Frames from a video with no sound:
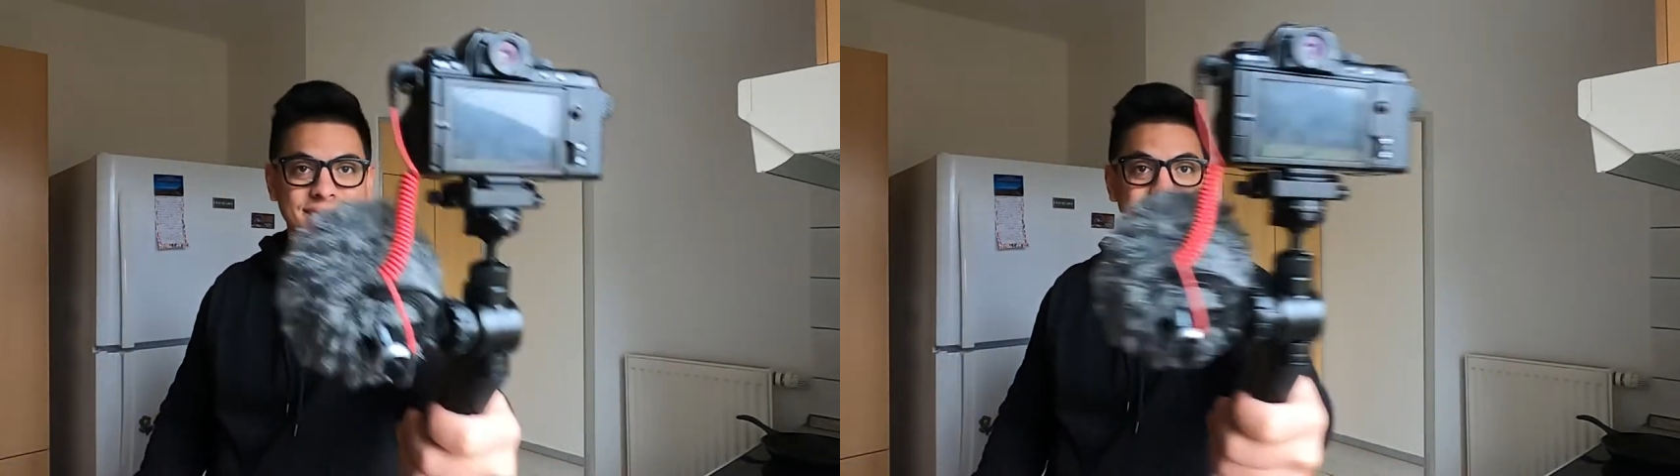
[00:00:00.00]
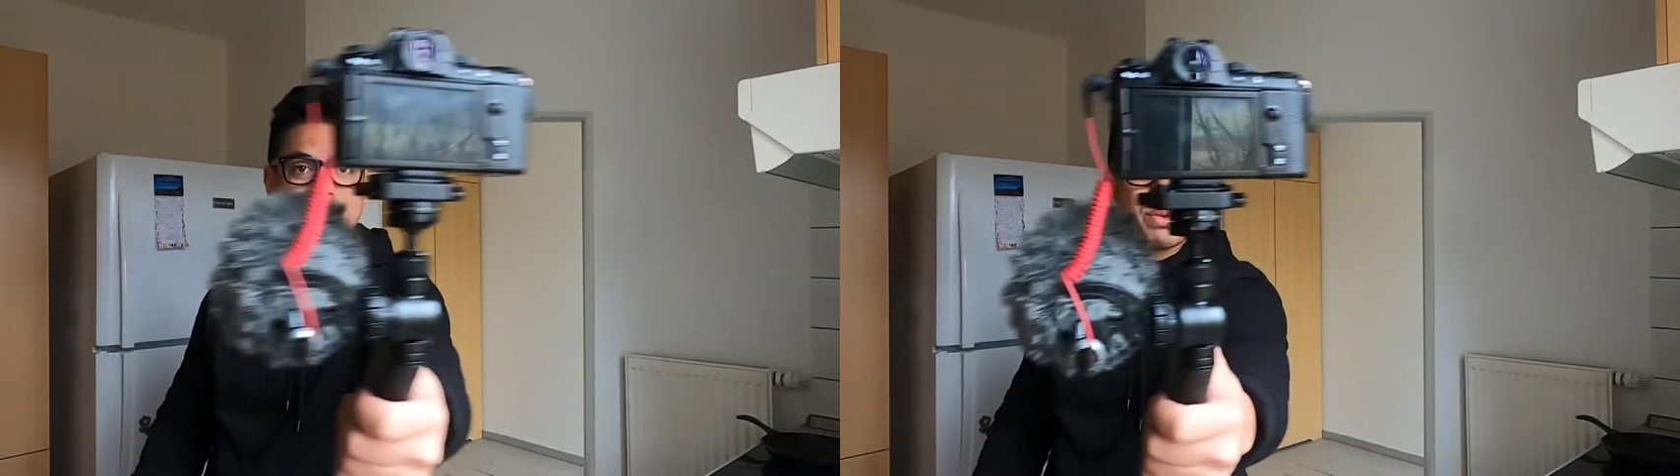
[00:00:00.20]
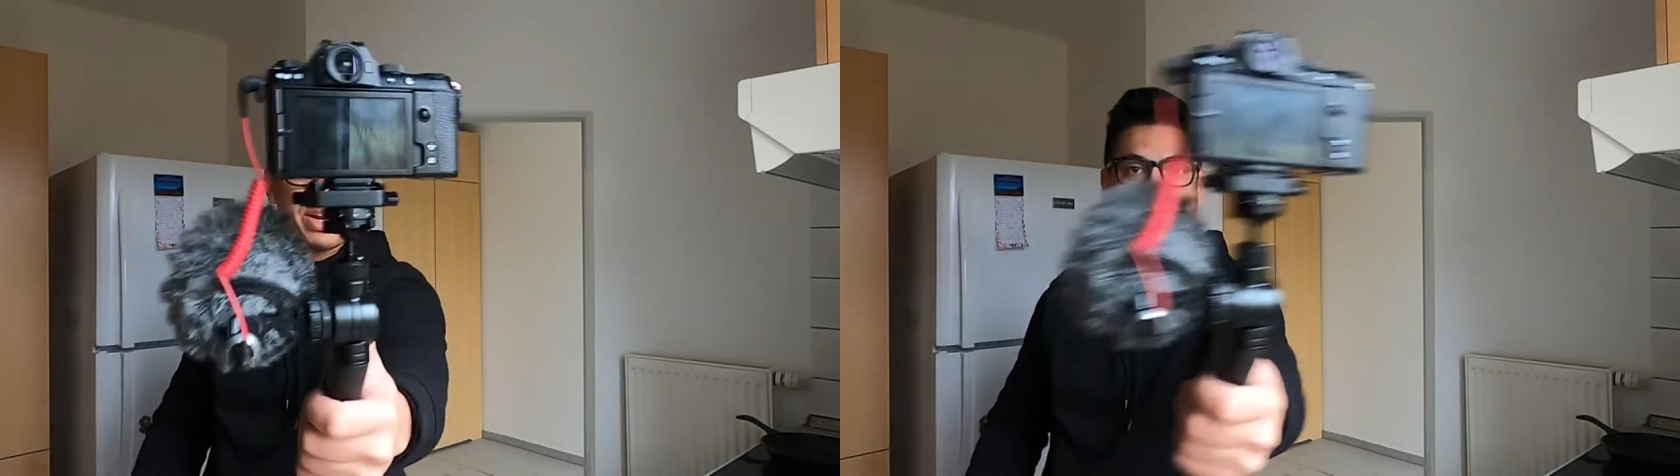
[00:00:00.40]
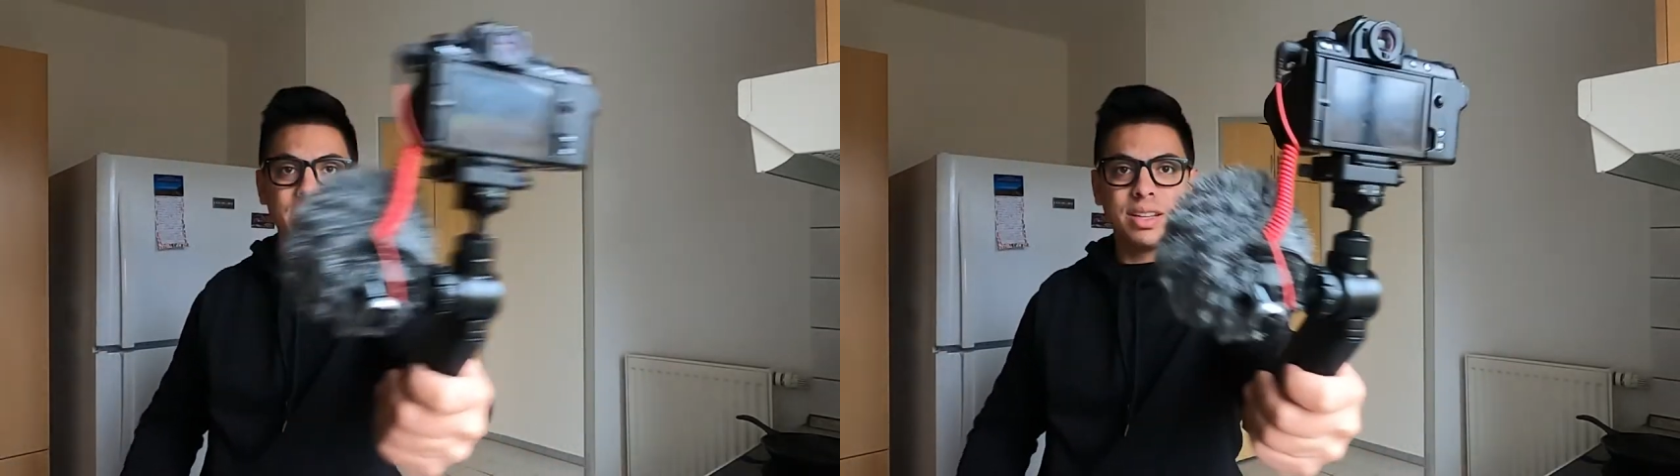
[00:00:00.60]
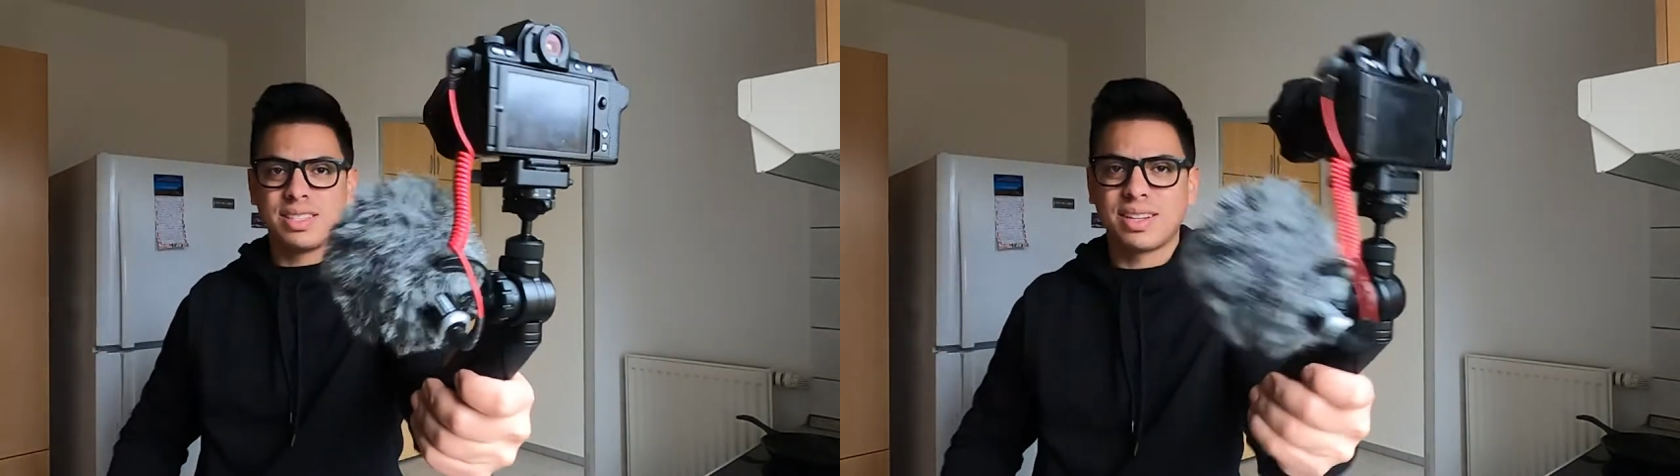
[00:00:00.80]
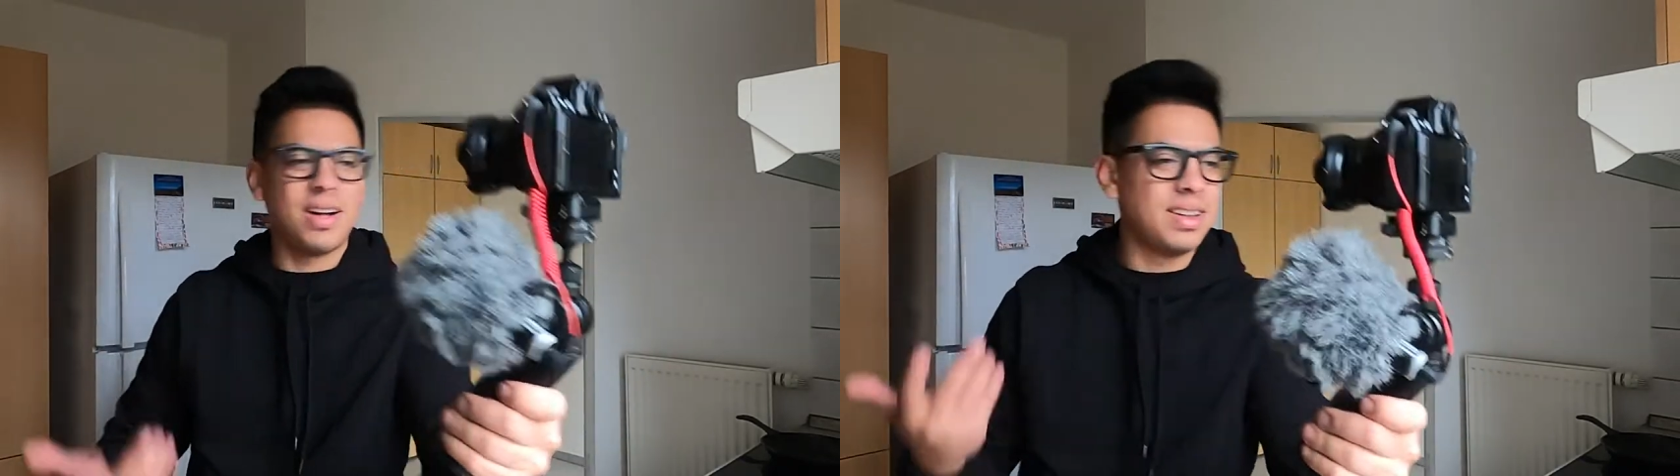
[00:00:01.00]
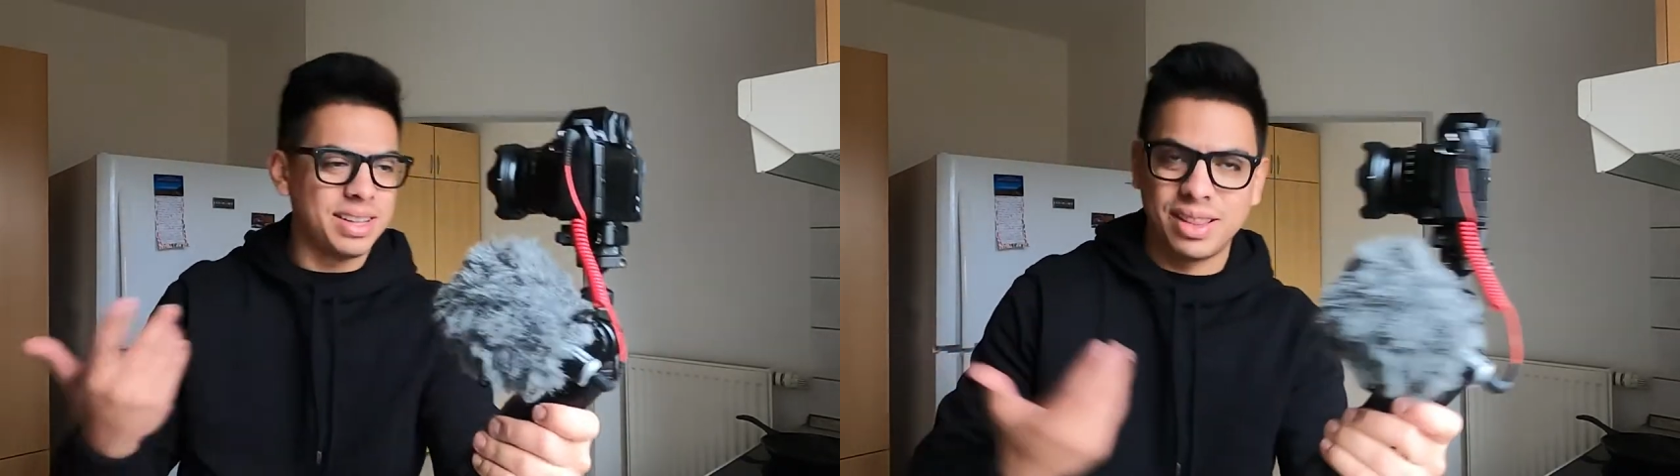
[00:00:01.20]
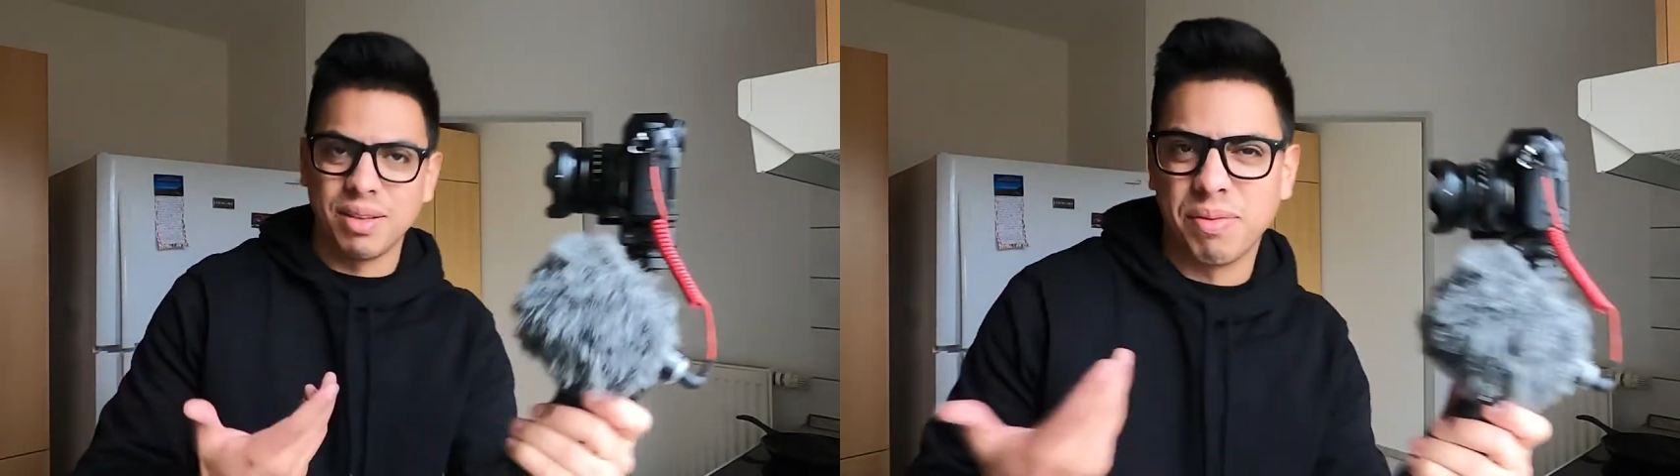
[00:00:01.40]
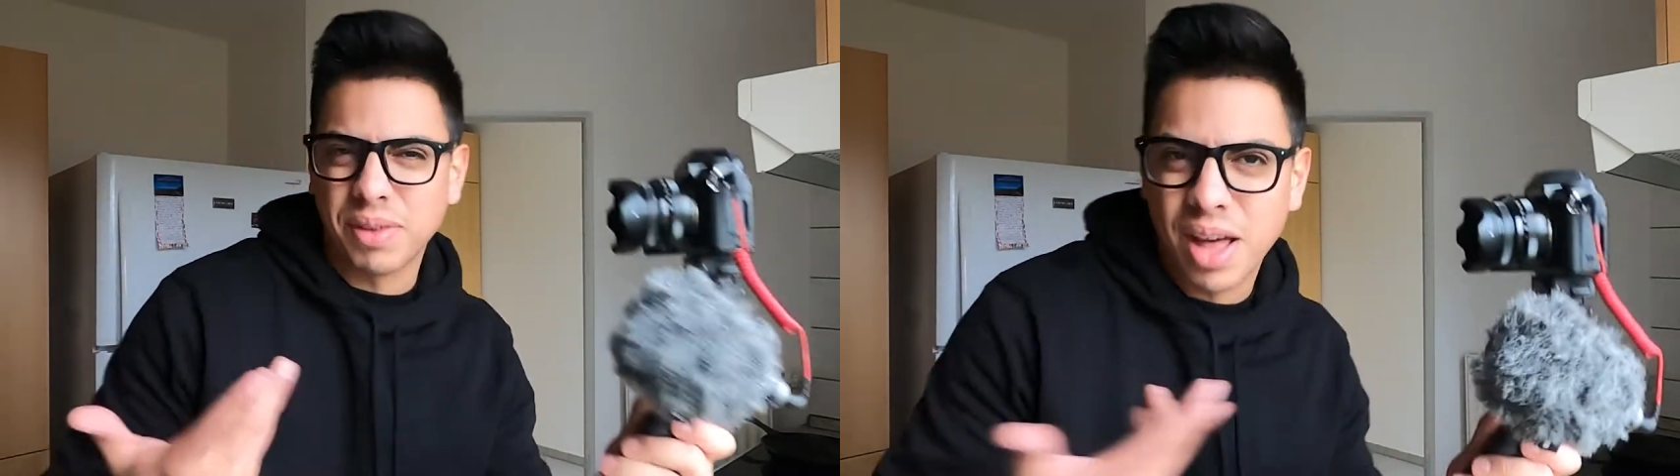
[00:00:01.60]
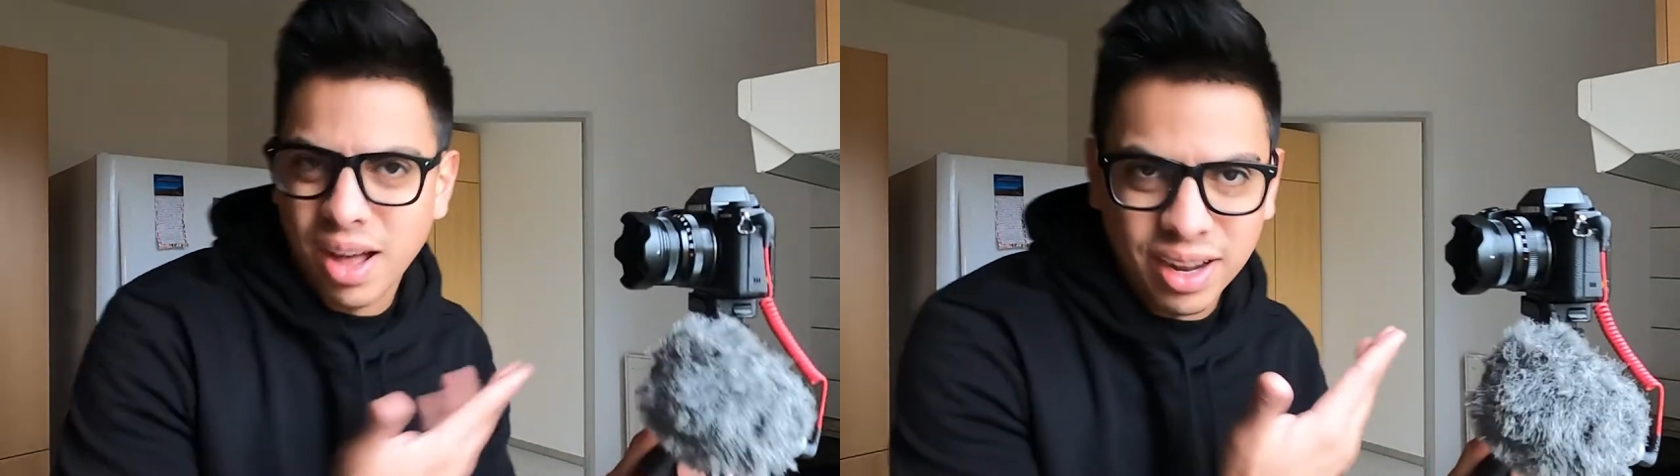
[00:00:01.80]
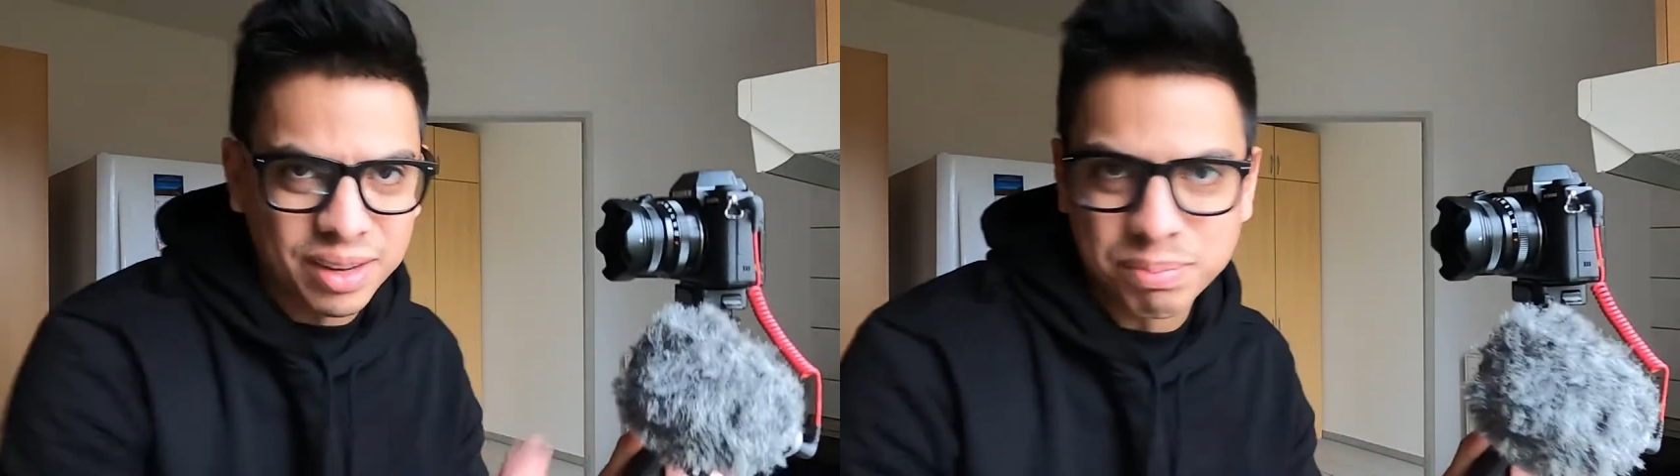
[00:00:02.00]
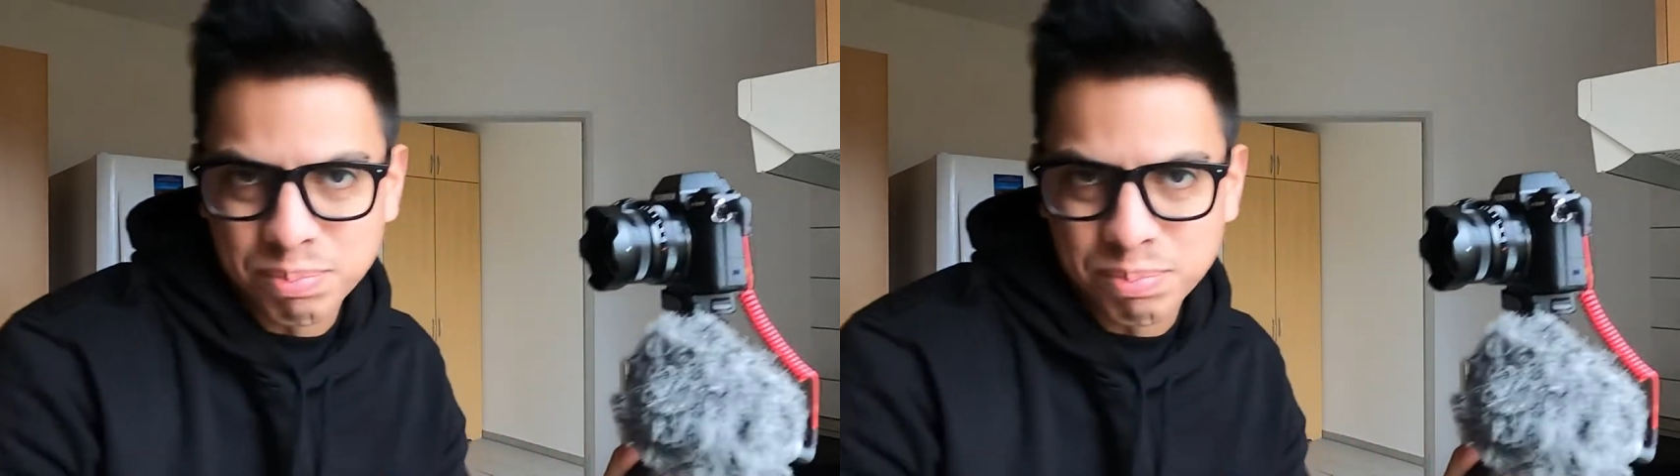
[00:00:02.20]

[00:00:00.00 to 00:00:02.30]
This right here, let's call it the vlog